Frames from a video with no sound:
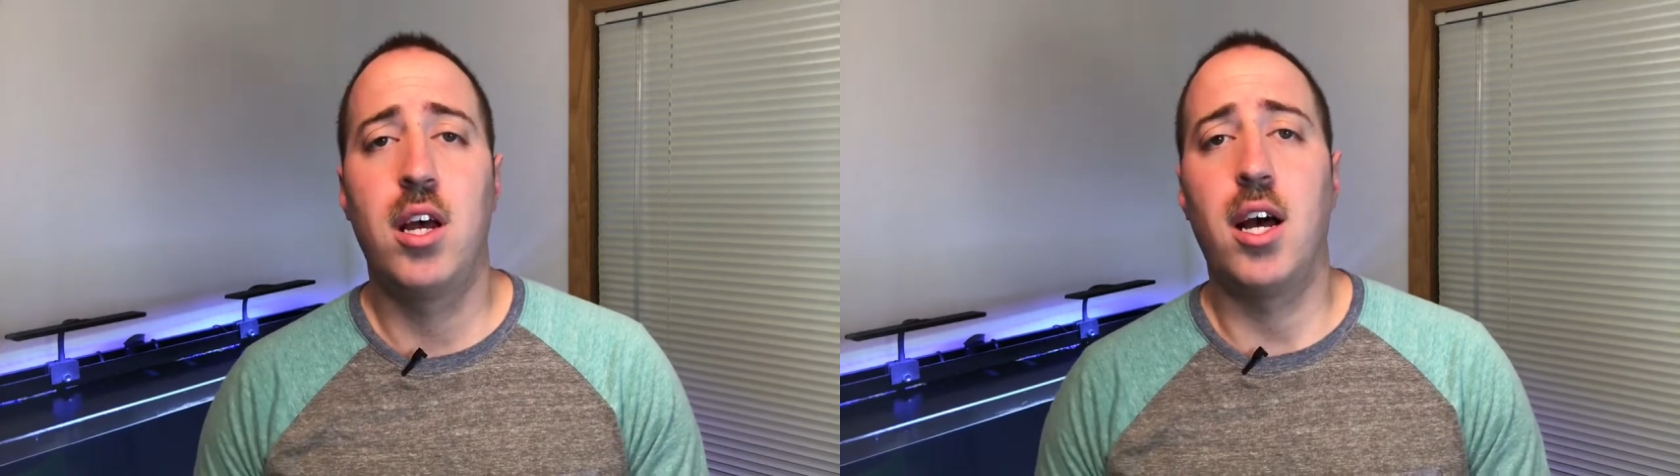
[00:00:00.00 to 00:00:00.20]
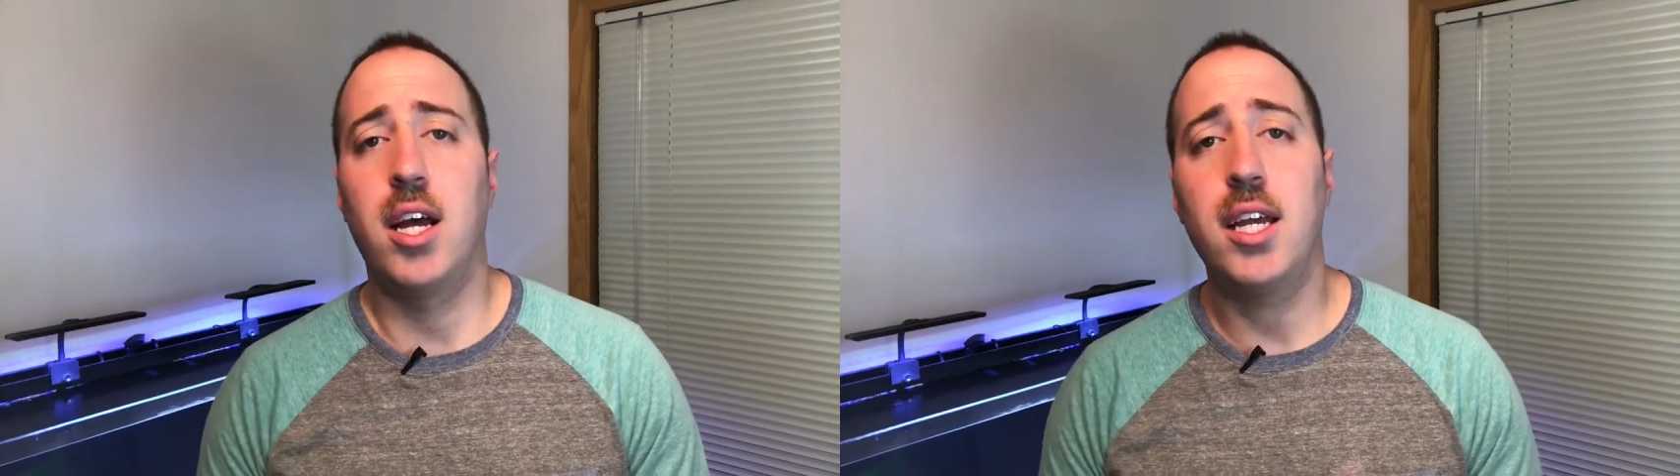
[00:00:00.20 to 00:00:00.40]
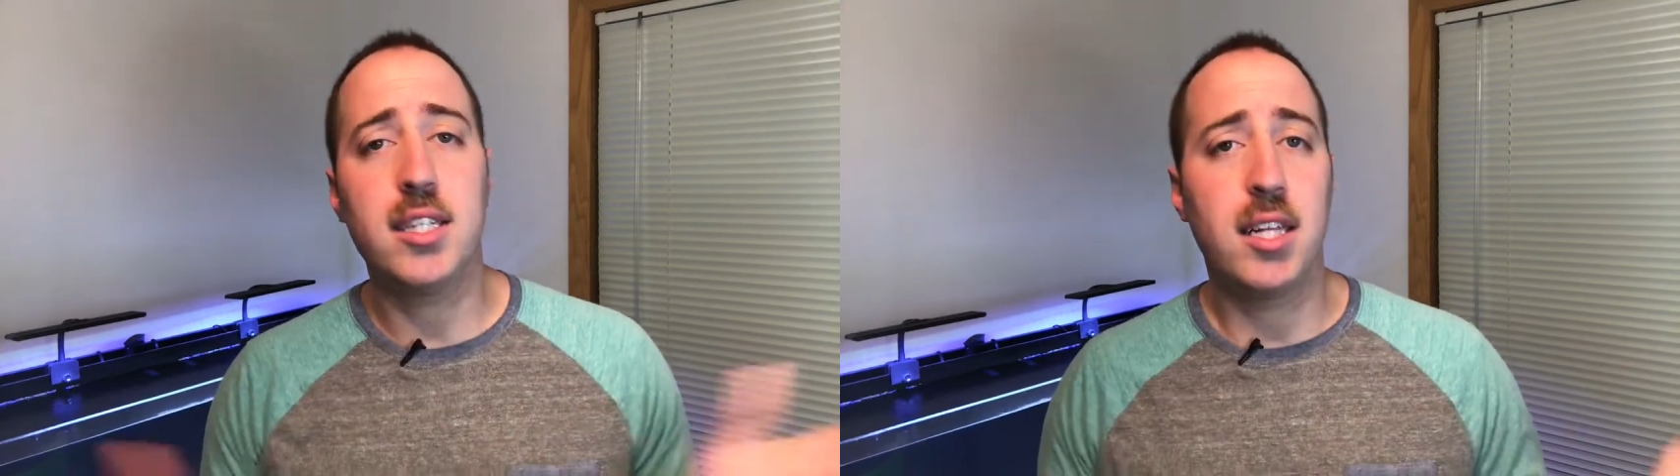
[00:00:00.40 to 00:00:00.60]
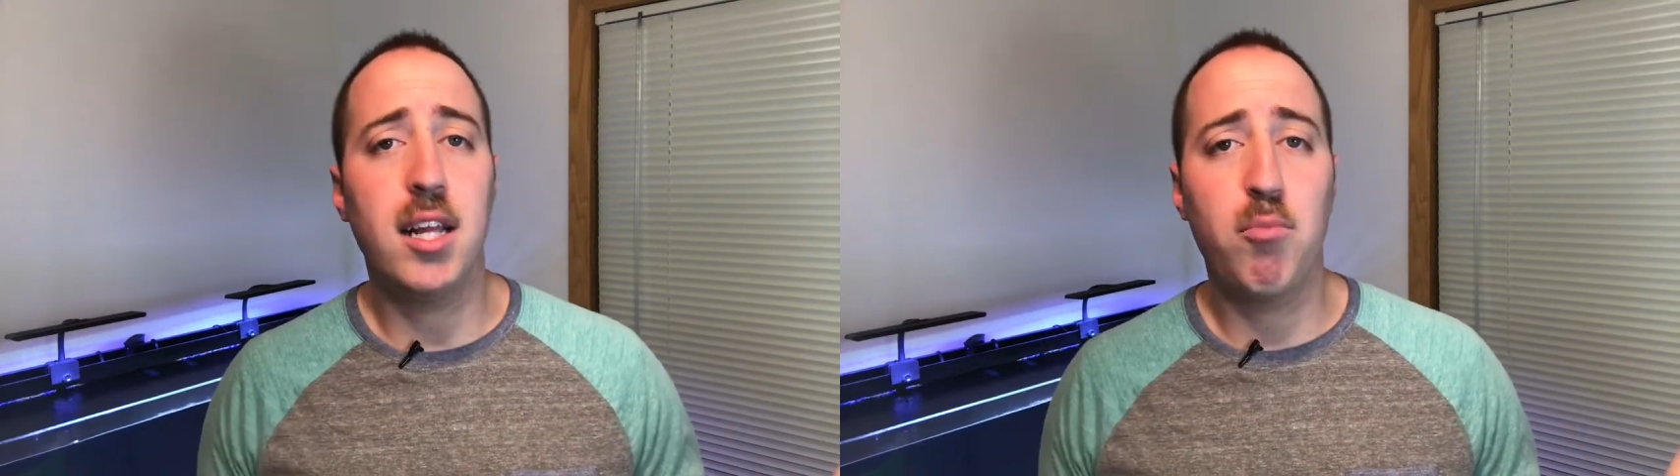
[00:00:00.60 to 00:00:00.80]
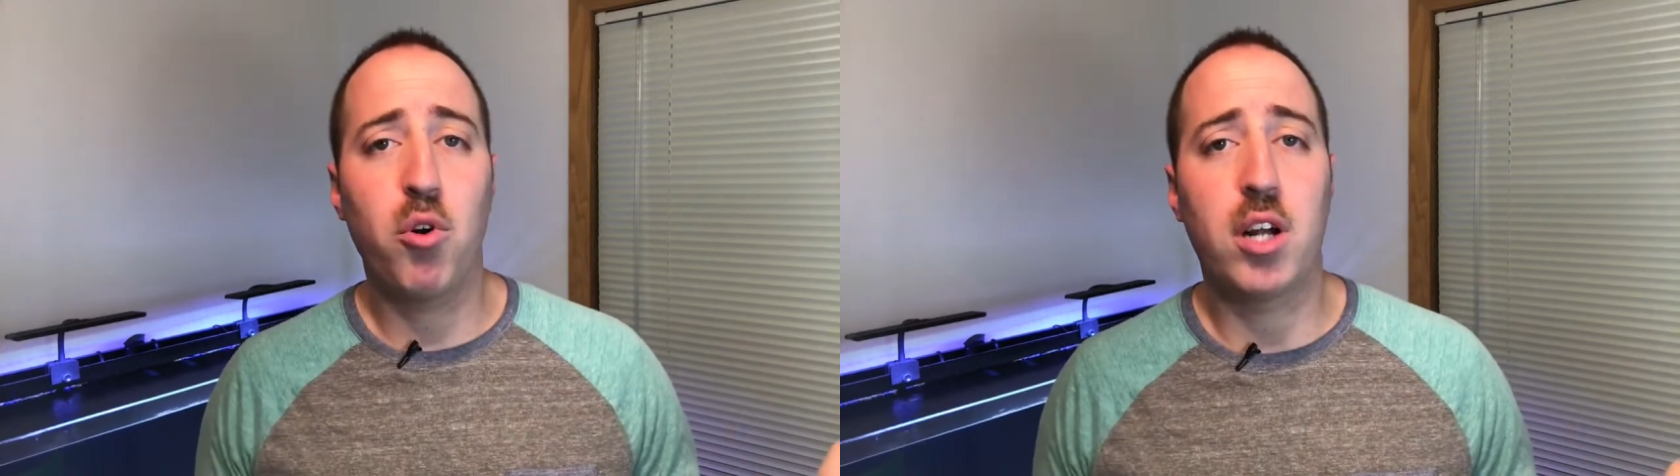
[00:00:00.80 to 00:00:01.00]
Uh, it gets a
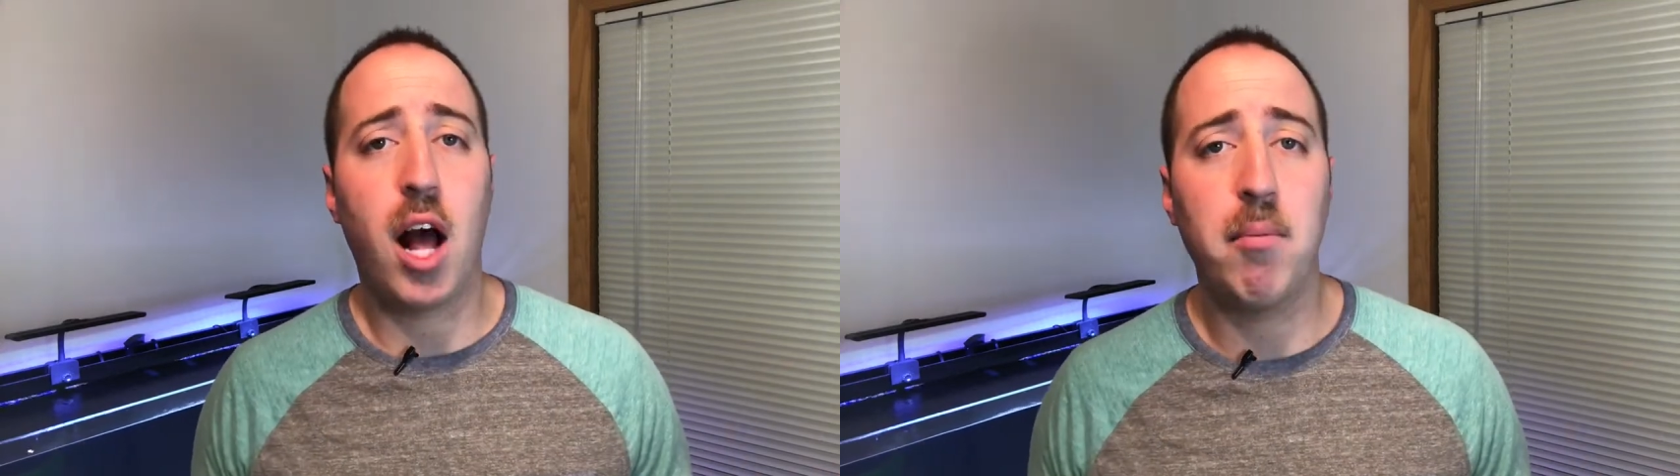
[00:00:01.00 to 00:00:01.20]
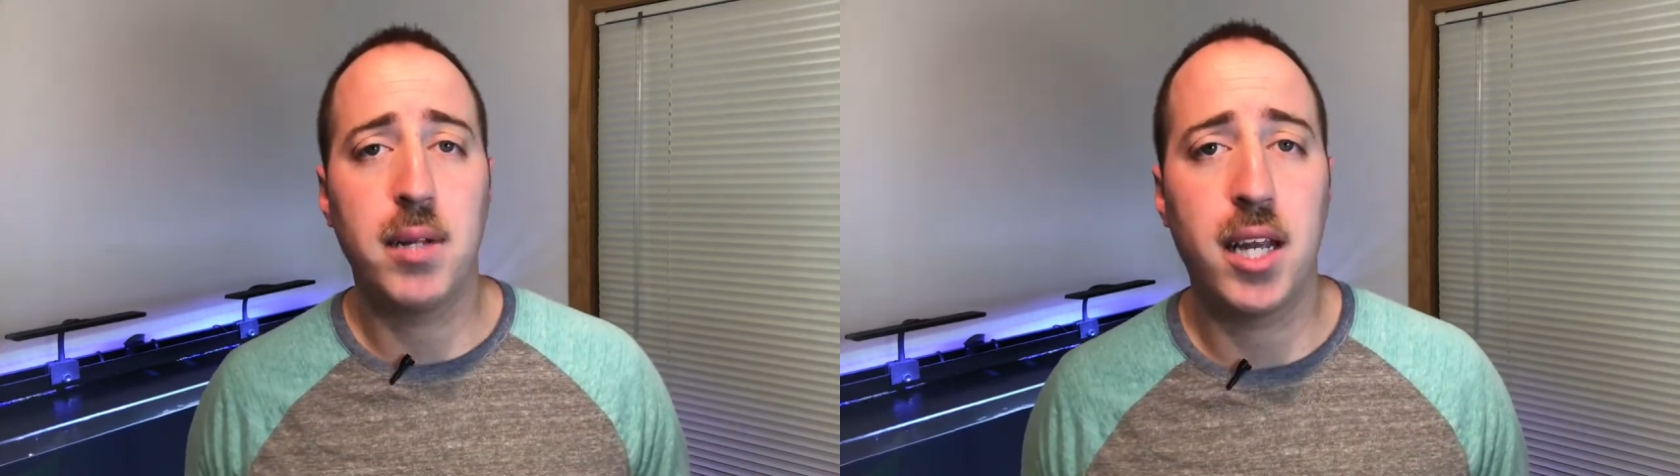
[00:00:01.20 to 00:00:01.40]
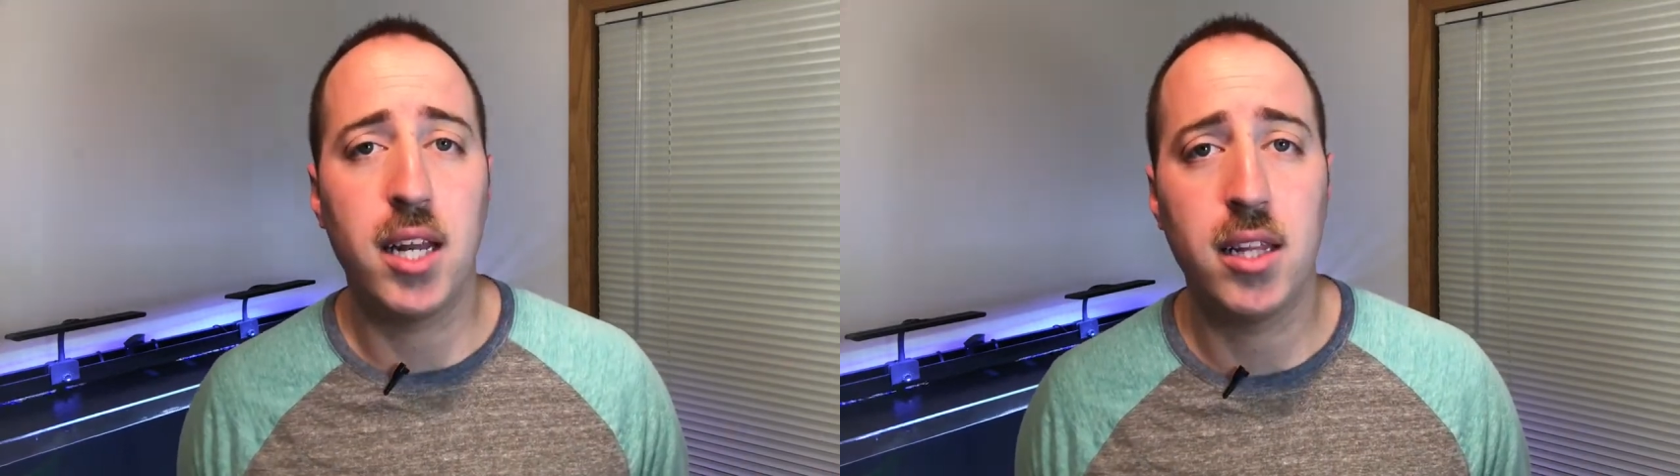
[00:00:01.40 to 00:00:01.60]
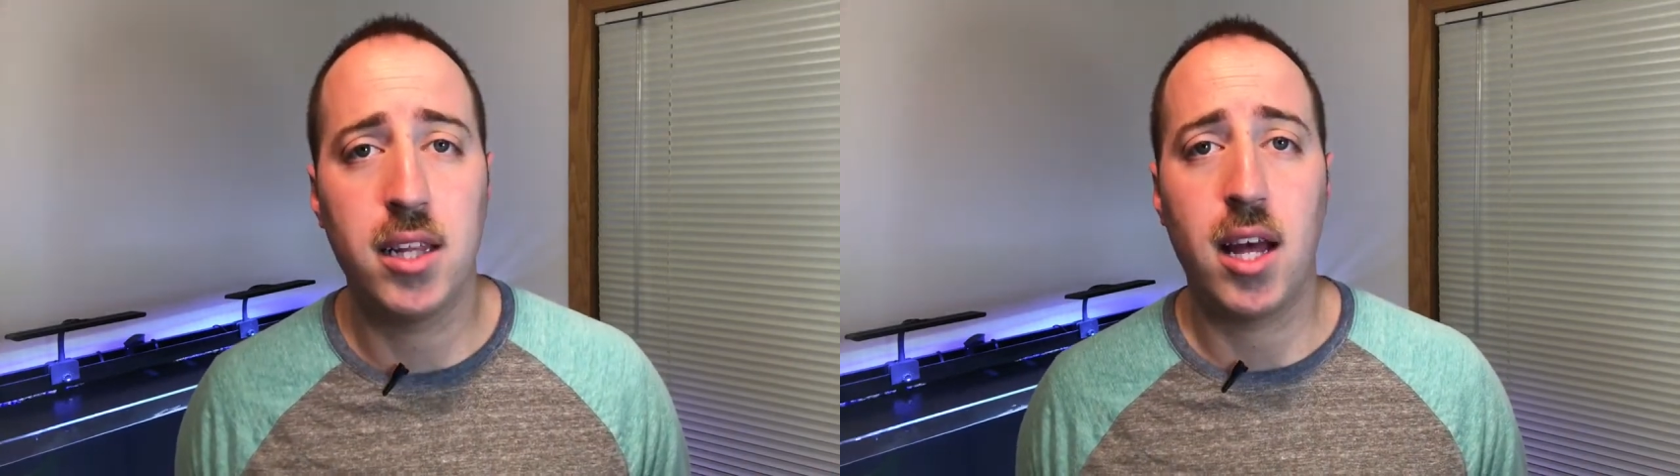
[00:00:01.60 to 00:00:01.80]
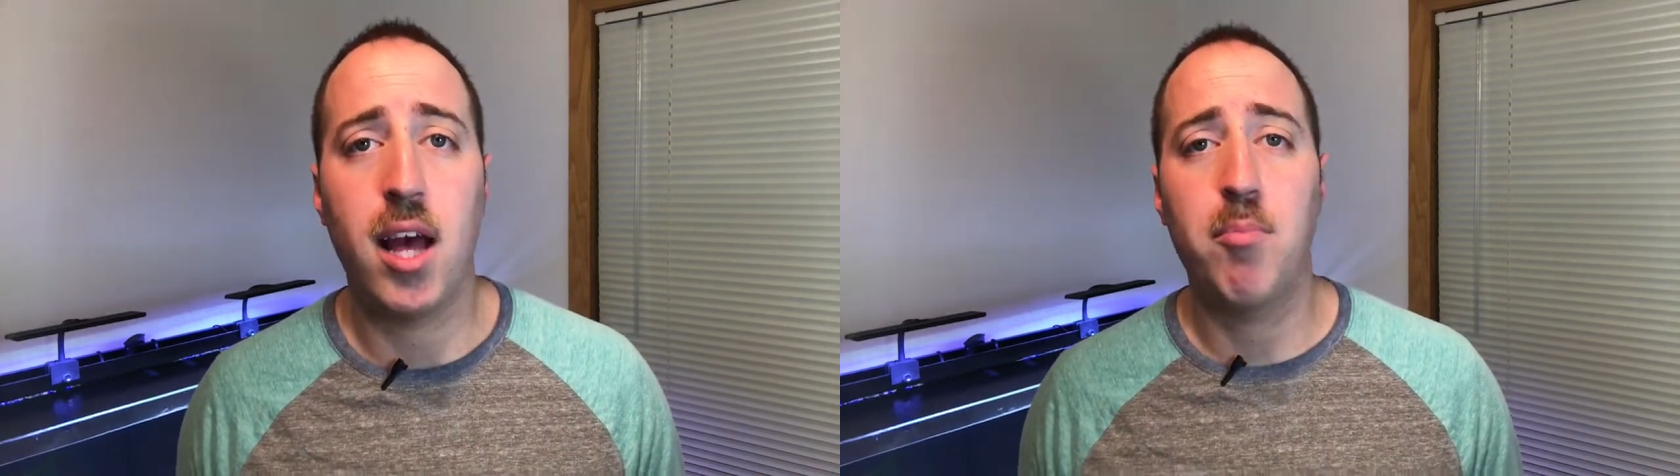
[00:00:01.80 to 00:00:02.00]
lot more complicated
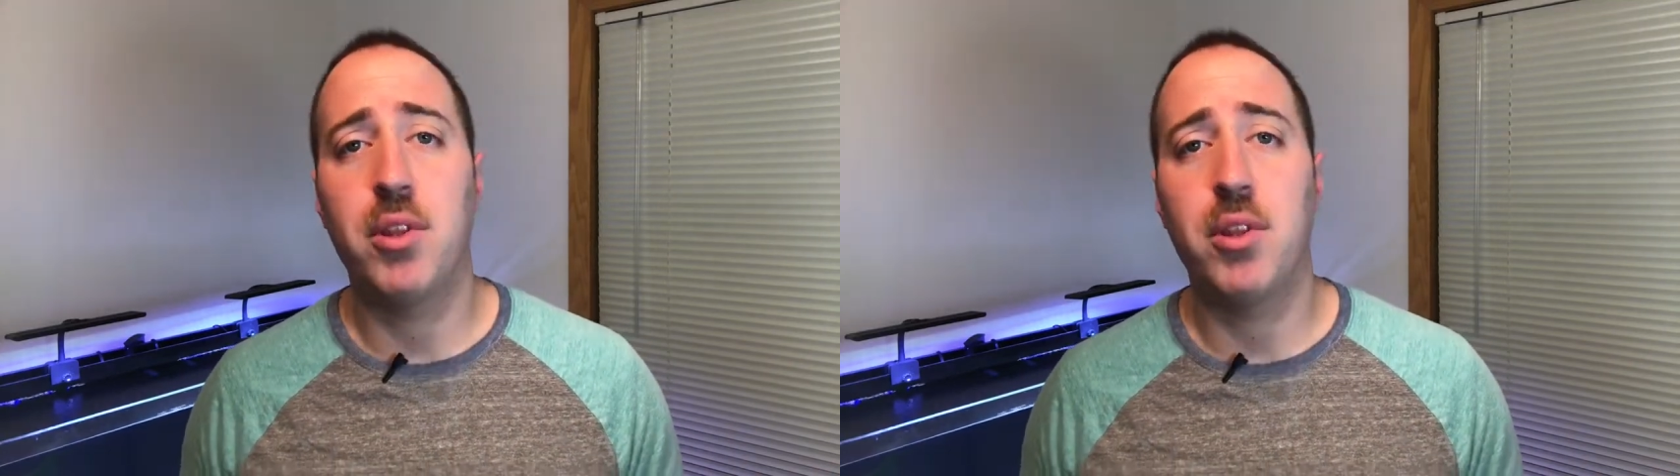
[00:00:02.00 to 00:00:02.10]
than that,